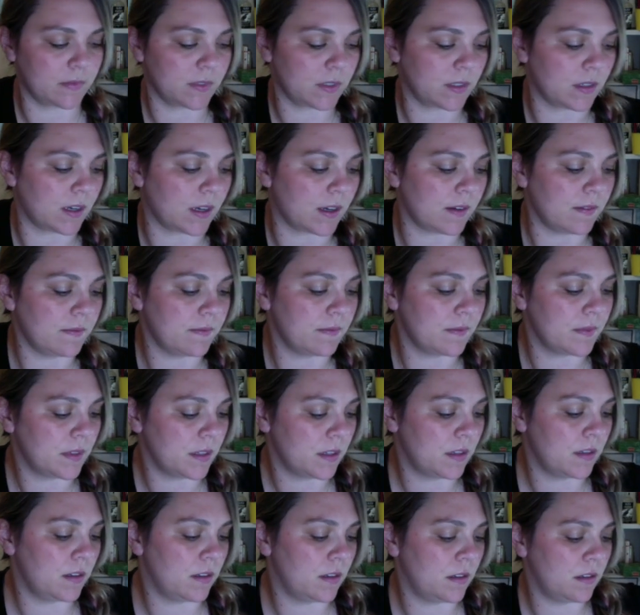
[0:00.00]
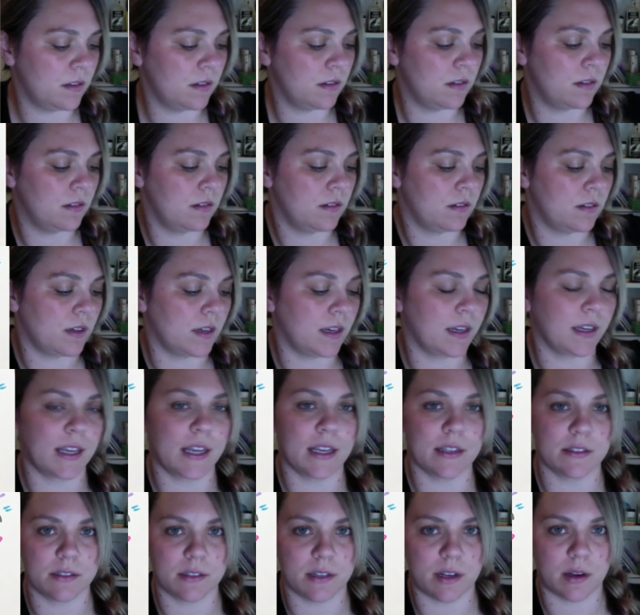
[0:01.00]
Okay.
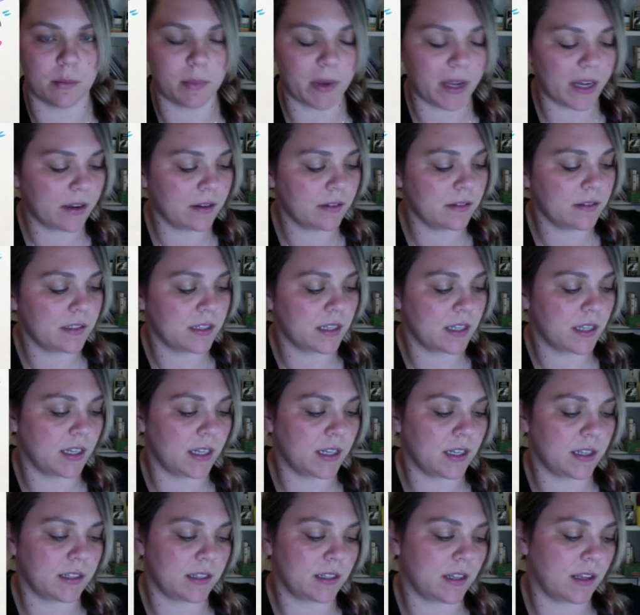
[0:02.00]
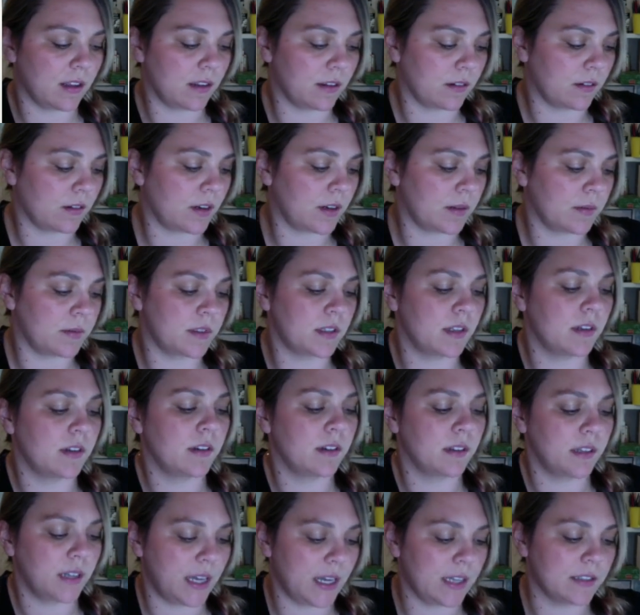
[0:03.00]
Canceled out pounds, getting into kilograms.
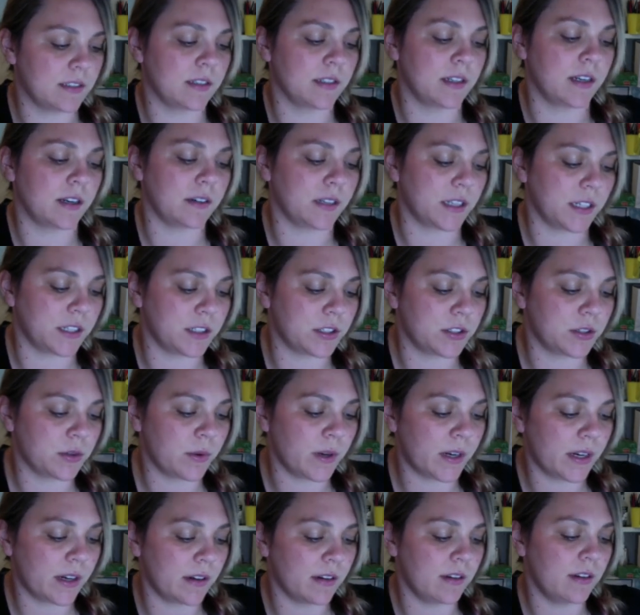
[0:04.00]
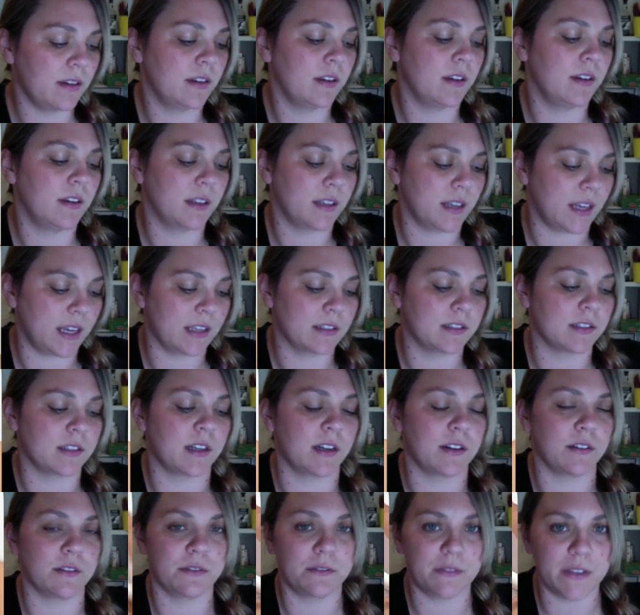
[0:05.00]
Canceled out inch squared, canceled
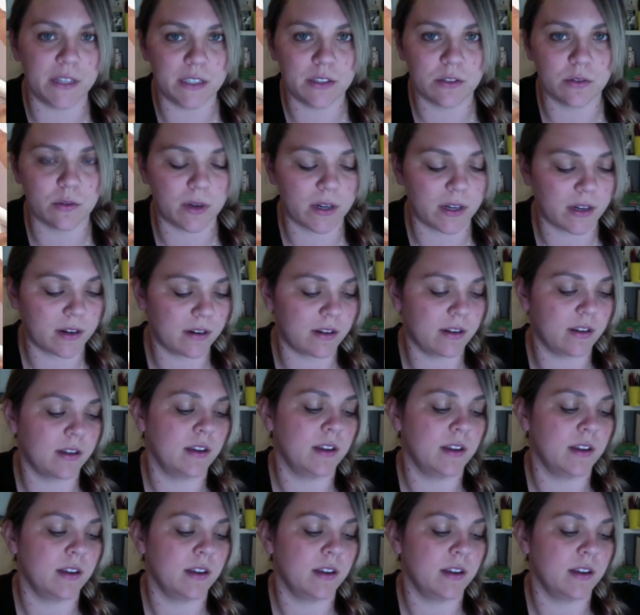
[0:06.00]
out feet squared.